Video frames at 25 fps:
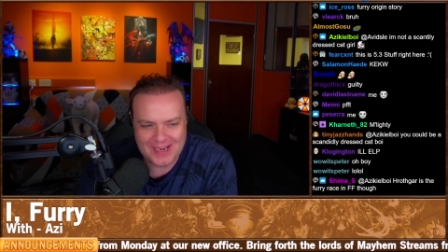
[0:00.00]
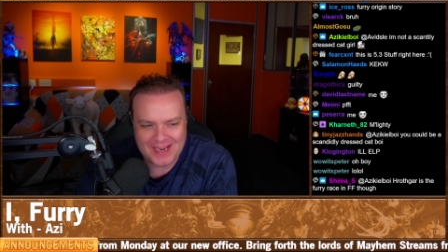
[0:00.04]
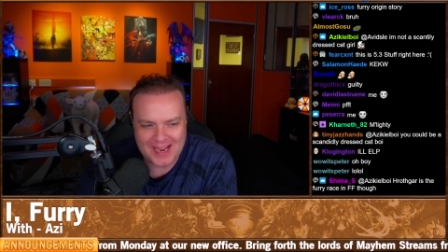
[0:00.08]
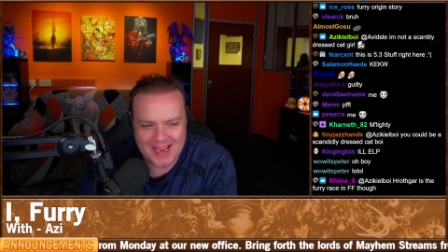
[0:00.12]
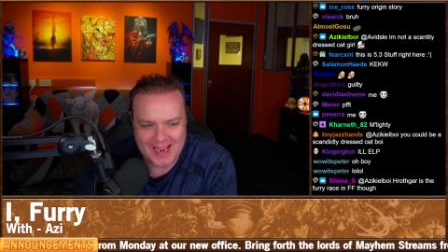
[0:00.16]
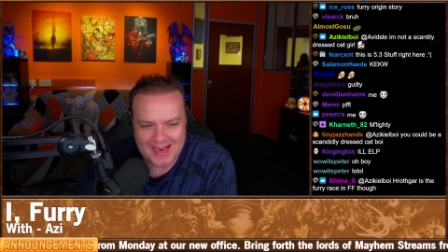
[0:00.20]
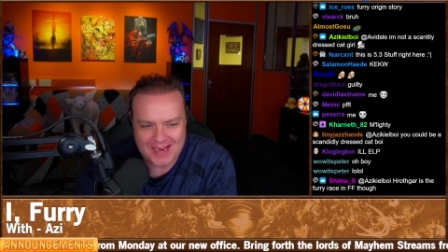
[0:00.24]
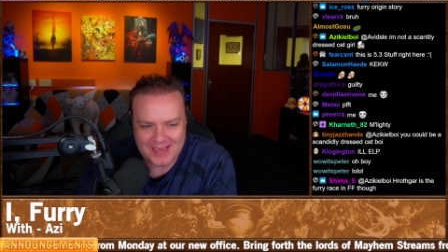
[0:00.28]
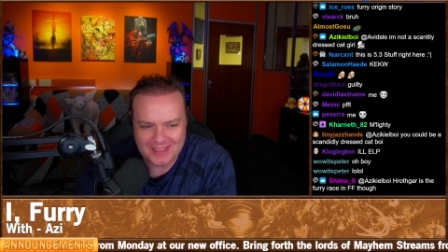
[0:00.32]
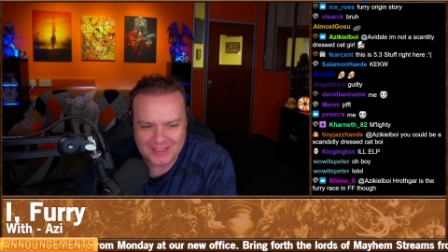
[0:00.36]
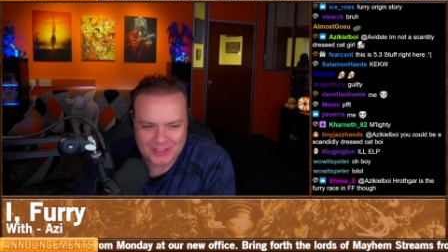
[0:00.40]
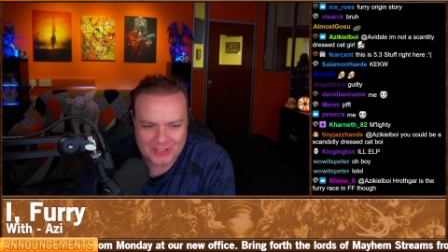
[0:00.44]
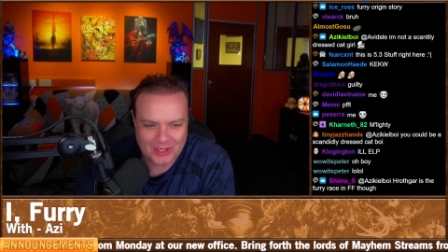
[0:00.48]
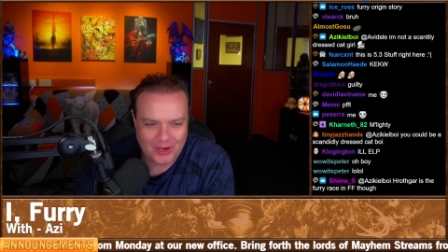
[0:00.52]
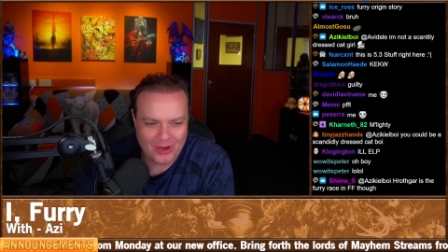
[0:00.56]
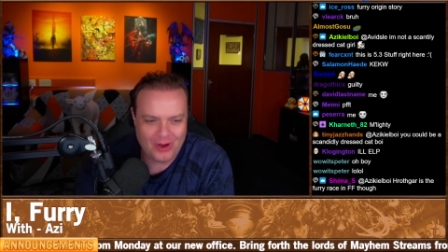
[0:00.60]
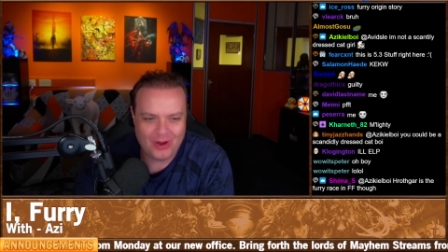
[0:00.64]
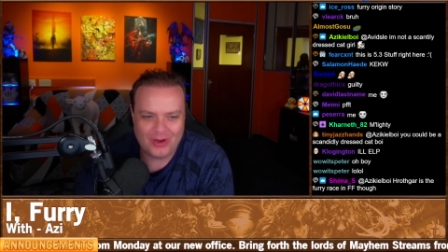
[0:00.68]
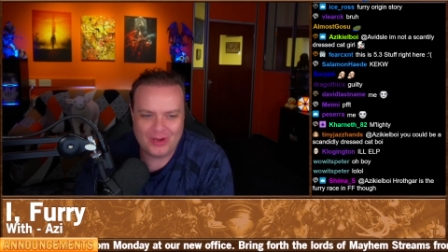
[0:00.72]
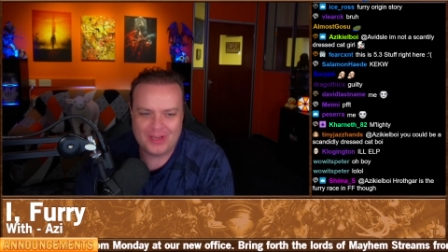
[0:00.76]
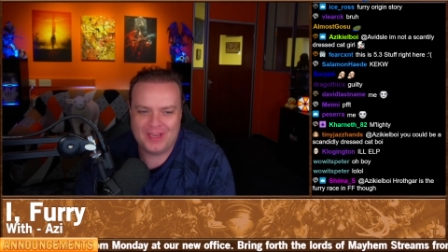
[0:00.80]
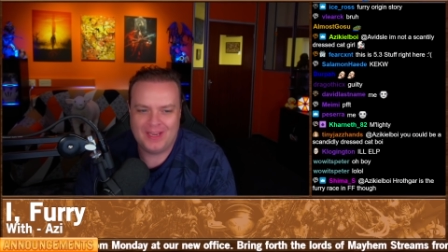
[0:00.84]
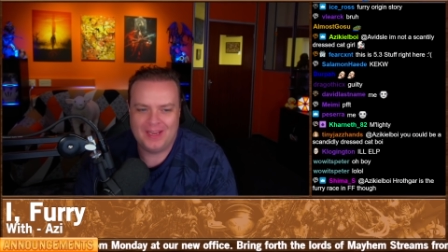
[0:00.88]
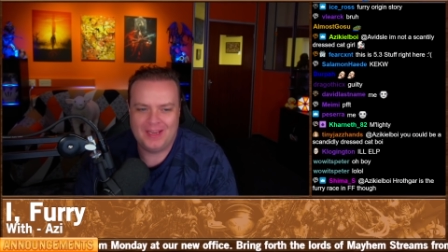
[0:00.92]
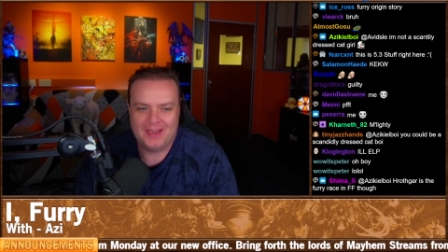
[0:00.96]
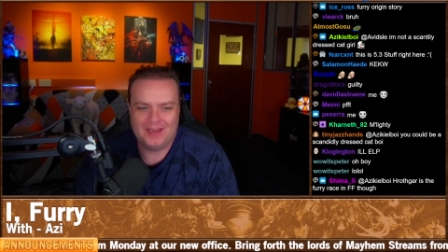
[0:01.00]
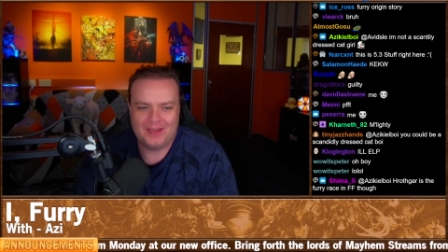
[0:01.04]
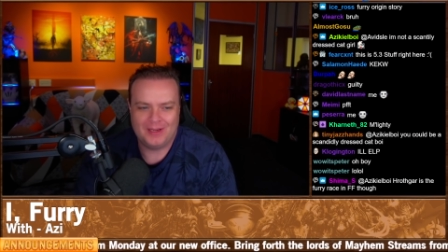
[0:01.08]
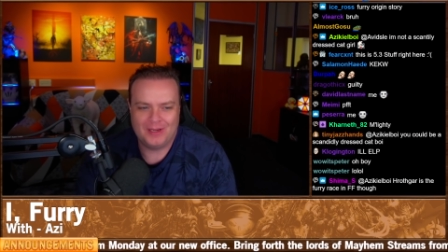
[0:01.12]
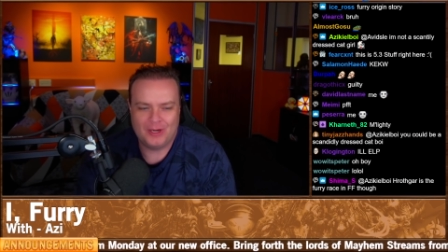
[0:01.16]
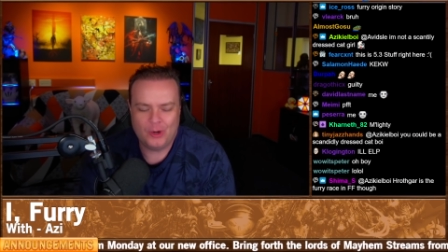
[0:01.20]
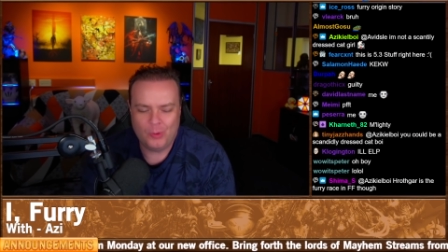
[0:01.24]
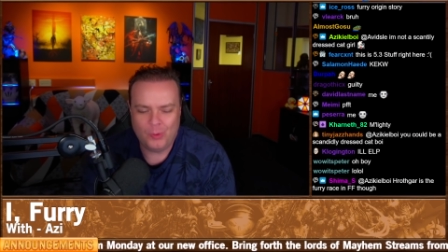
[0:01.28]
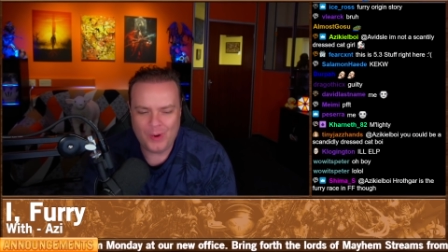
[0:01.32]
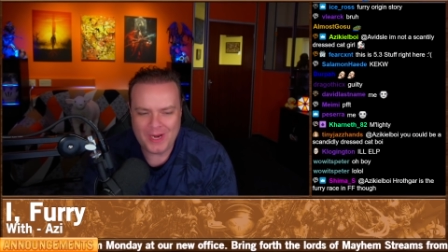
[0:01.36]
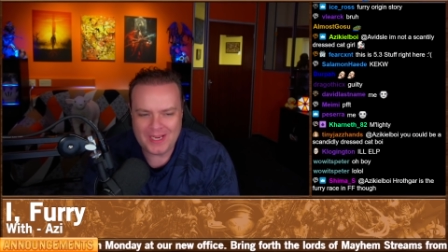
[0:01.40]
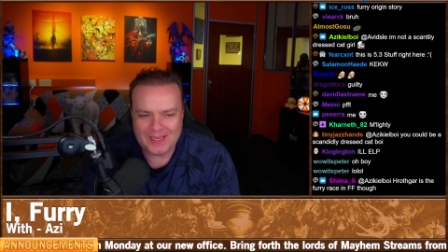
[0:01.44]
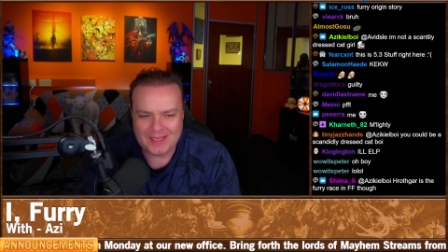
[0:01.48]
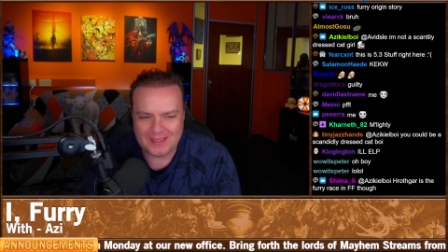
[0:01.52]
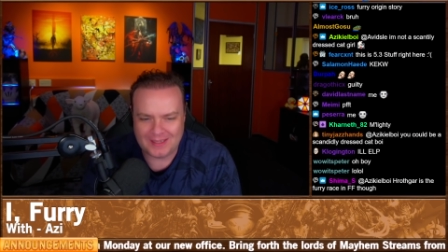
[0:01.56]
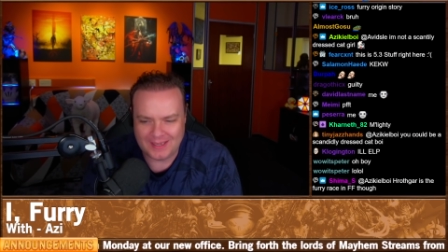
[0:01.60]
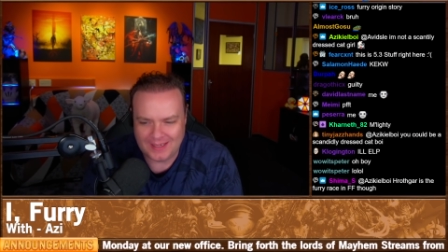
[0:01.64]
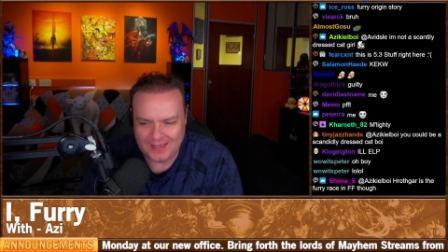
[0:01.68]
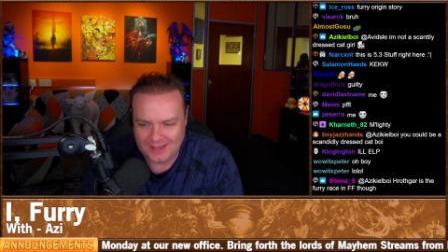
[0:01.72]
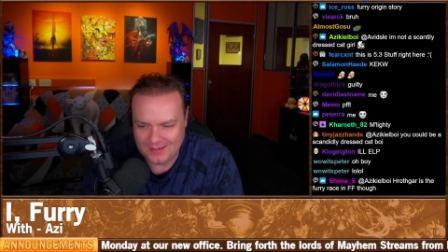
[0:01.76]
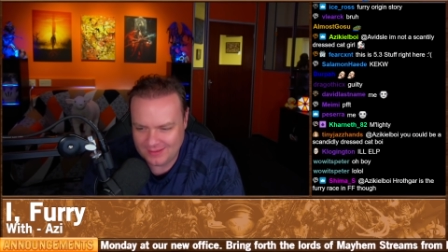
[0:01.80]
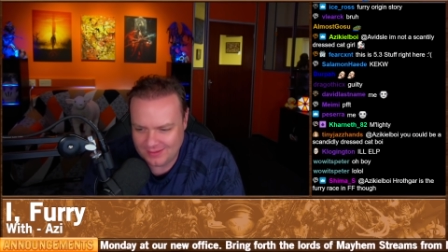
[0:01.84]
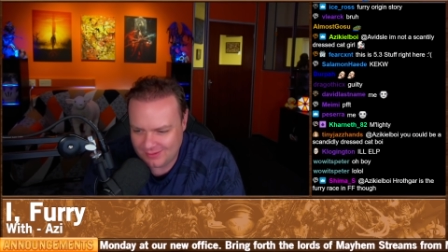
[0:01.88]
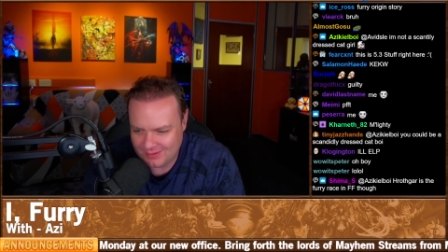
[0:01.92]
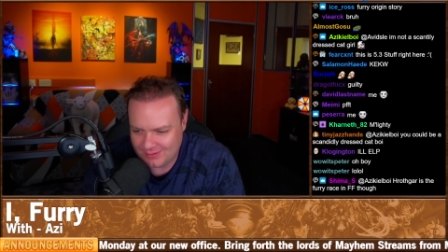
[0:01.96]
day talking, and
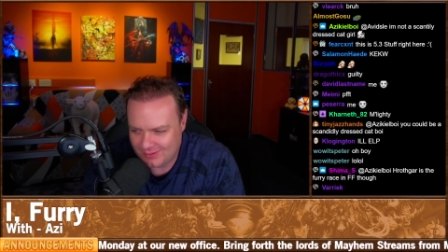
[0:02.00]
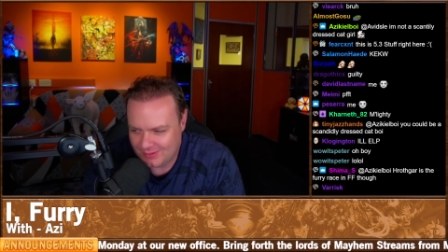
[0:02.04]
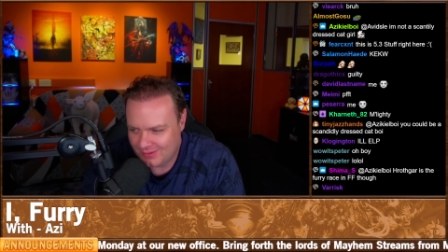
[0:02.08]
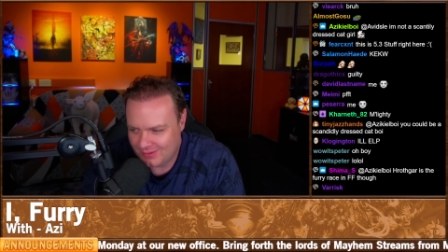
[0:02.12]
quickly